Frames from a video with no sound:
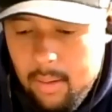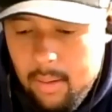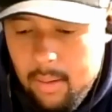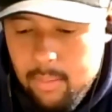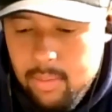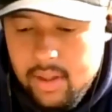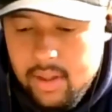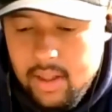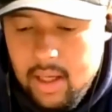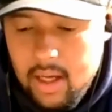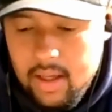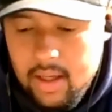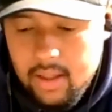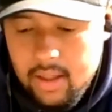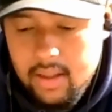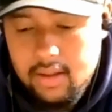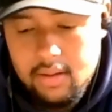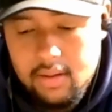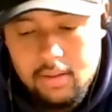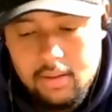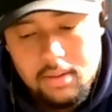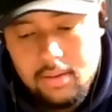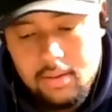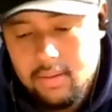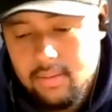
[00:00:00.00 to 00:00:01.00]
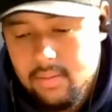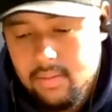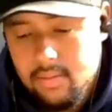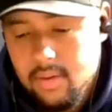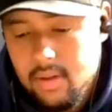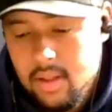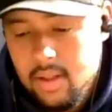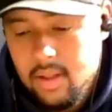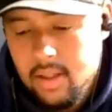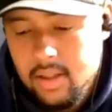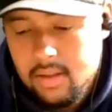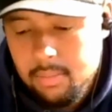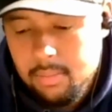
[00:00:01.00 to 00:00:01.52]
mean
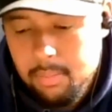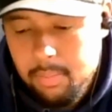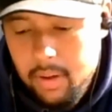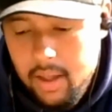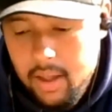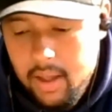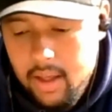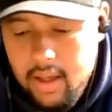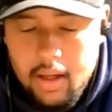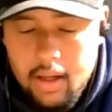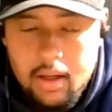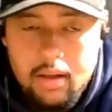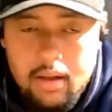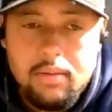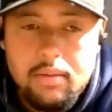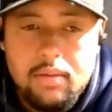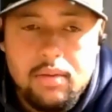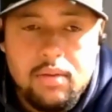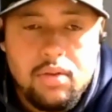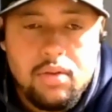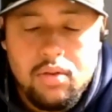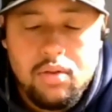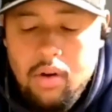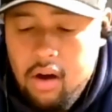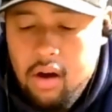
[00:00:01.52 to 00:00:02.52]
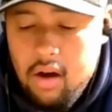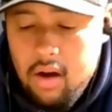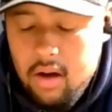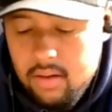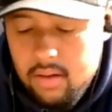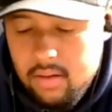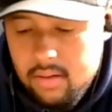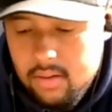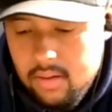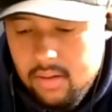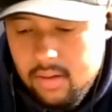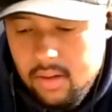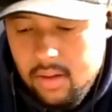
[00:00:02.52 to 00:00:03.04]
he's big, strong,
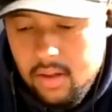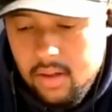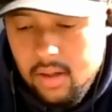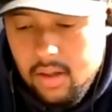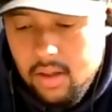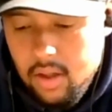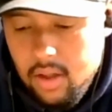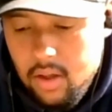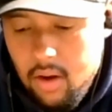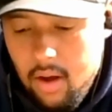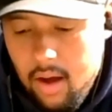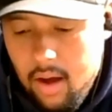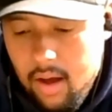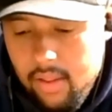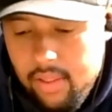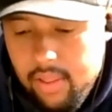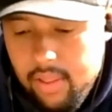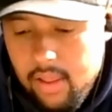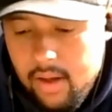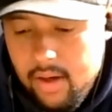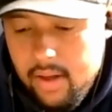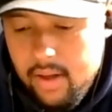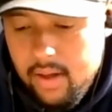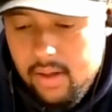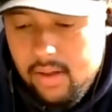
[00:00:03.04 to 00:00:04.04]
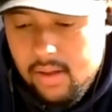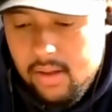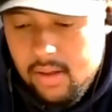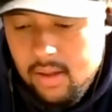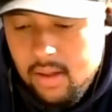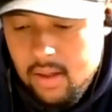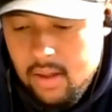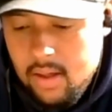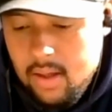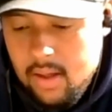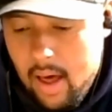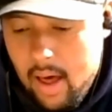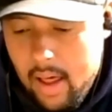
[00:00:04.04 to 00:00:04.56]
athletic.
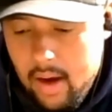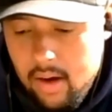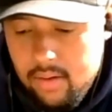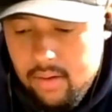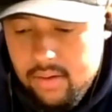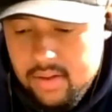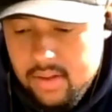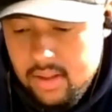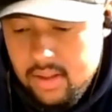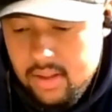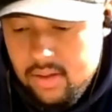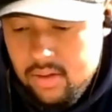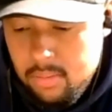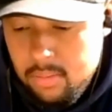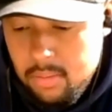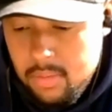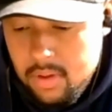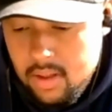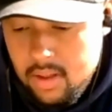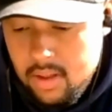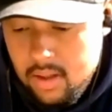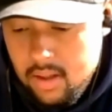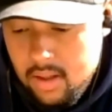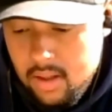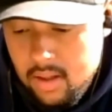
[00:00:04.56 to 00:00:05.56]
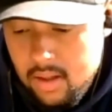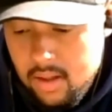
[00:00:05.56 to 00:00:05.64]
I don't see too many